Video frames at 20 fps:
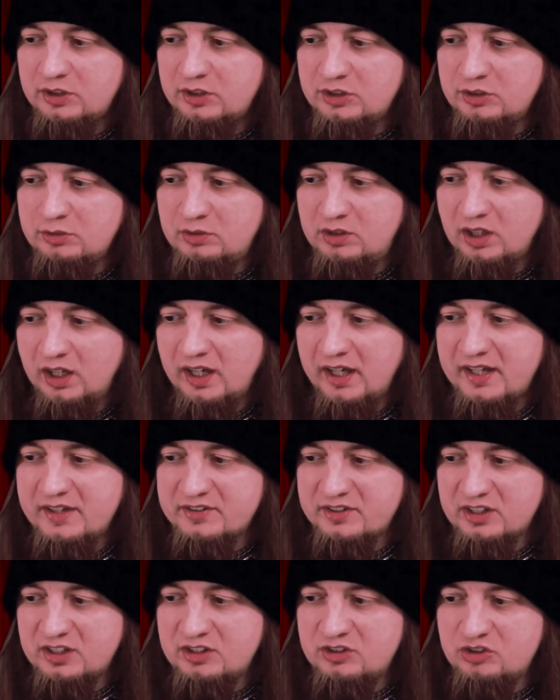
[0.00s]
you
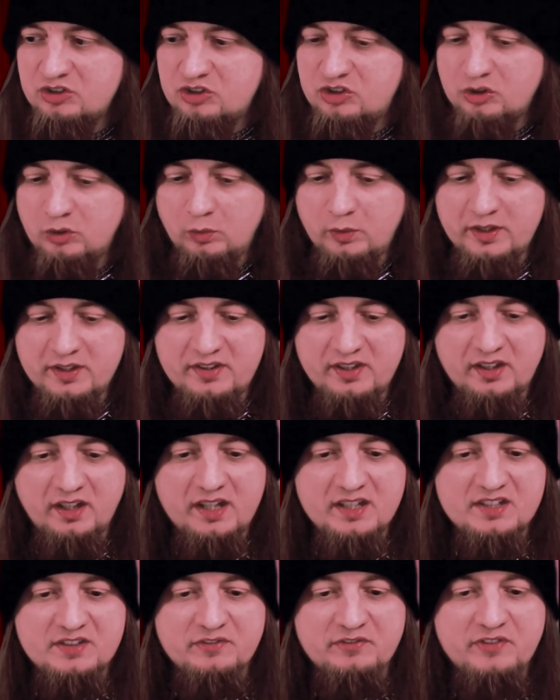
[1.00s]
guys enjoyed
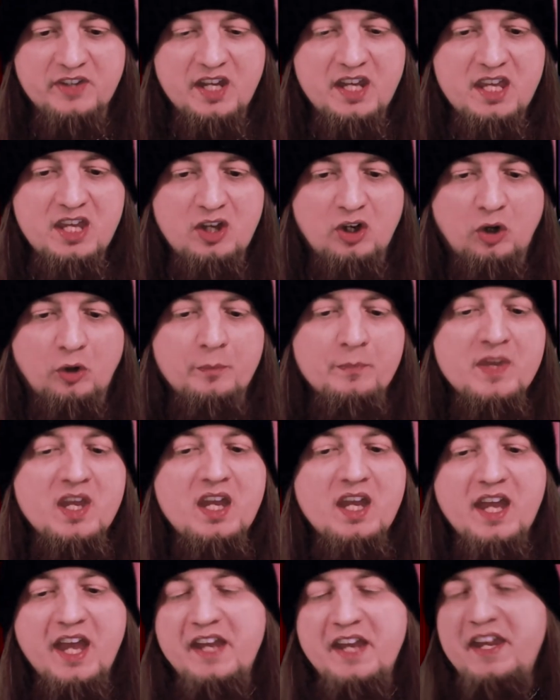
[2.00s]
tonight's video.
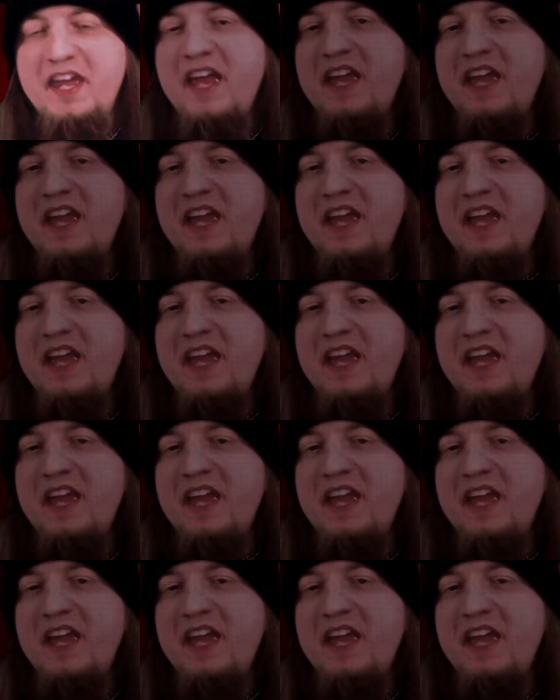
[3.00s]
And hey,